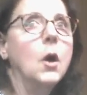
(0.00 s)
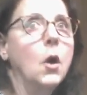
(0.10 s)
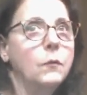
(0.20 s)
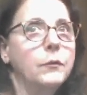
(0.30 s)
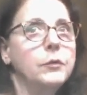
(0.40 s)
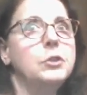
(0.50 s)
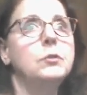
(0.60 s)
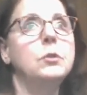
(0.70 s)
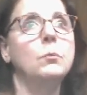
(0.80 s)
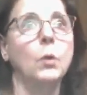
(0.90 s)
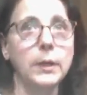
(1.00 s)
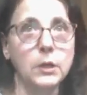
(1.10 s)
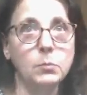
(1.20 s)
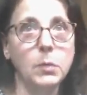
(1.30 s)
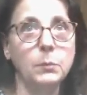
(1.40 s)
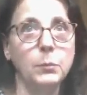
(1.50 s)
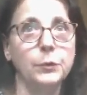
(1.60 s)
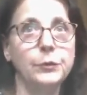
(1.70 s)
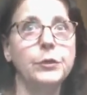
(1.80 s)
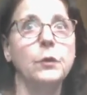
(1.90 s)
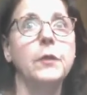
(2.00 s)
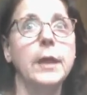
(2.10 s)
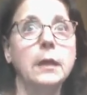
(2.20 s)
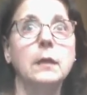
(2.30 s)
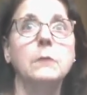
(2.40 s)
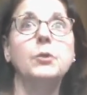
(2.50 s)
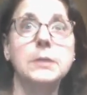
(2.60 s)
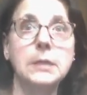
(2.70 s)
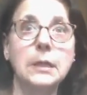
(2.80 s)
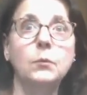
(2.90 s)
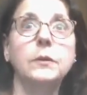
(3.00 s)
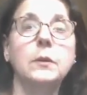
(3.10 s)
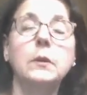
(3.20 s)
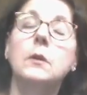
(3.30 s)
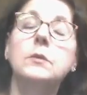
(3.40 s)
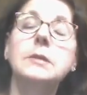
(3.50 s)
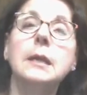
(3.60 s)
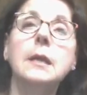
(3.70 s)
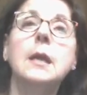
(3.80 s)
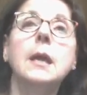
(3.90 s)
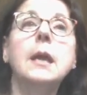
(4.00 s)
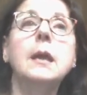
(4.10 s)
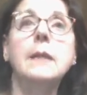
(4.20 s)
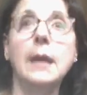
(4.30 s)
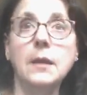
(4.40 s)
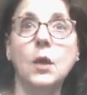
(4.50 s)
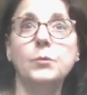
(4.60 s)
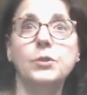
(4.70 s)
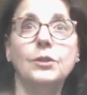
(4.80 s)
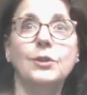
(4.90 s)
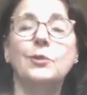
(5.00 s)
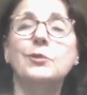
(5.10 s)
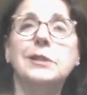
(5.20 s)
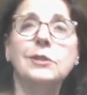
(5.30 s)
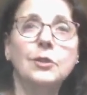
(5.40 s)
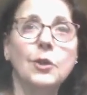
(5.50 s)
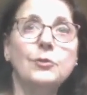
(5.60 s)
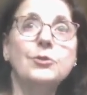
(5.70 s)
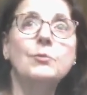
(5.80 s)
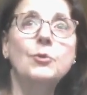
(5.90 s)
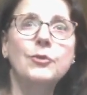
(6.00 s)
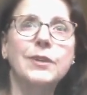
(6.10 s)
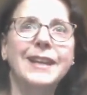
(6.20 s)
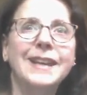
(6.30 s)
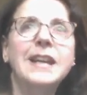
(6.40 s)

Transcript: over to the mortgage people so they can proceed with the closing, and that helps your closing to go smoothly,